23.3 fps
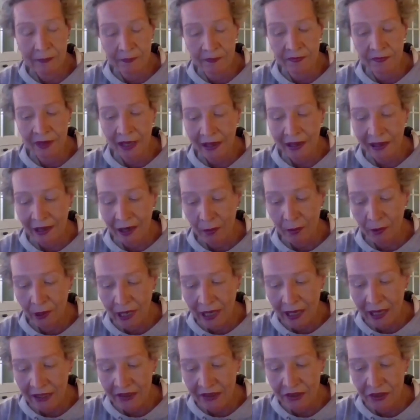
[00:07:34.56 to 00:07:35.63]
And I would
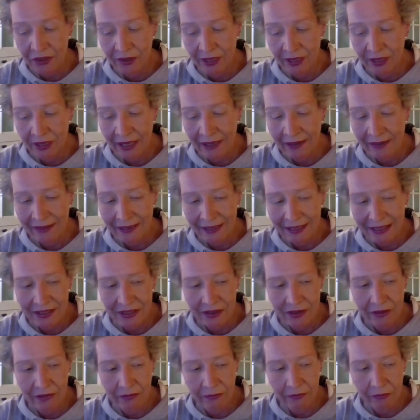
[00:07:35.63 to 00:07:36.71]
add to
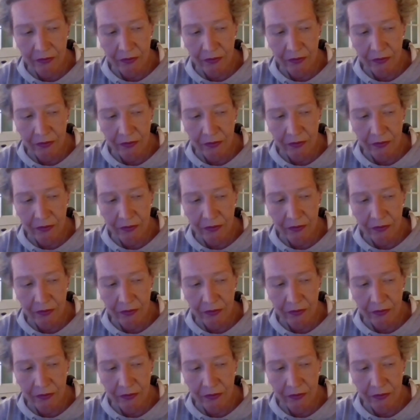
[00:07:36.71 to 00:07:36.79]
that